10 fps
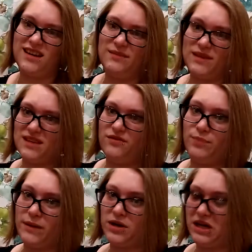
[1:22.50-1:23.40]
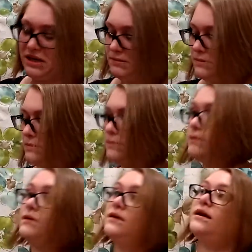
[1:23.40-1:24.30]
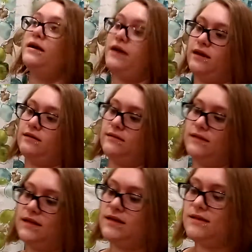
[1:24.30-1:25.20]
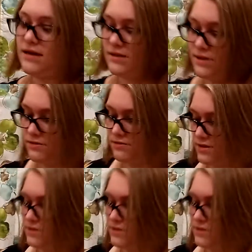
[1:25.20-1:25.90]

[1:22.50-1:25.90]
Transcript: I gave myself a paper cut. Lay that down.